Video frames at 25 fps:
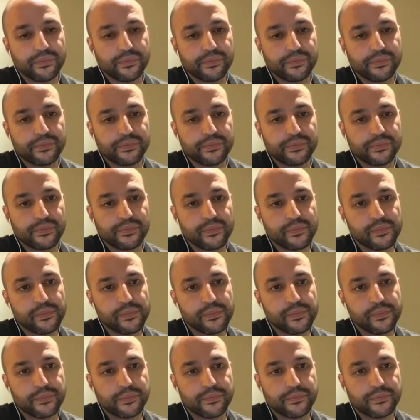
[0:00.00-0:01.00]

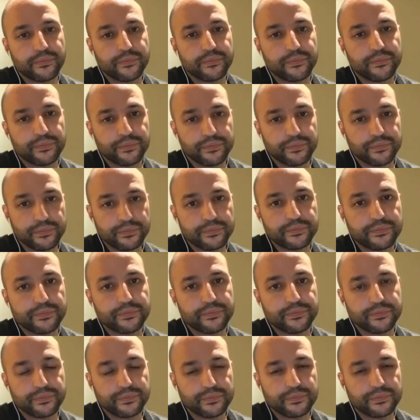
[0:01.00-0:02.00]

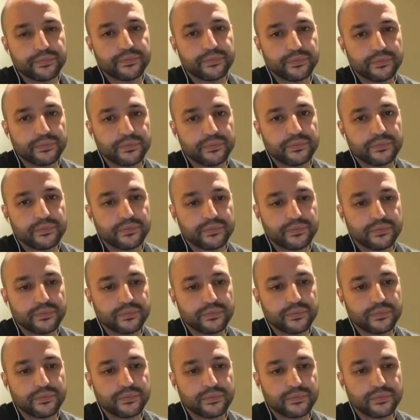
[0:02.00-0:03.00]

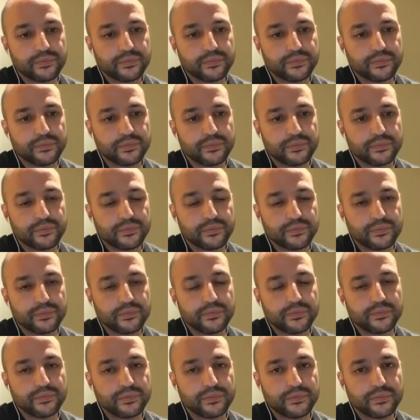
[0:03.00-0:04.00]

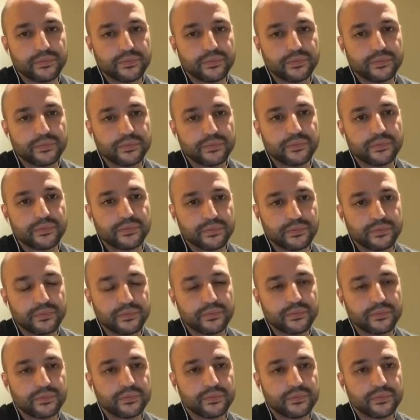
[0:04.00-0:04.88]
This person isn't speaking.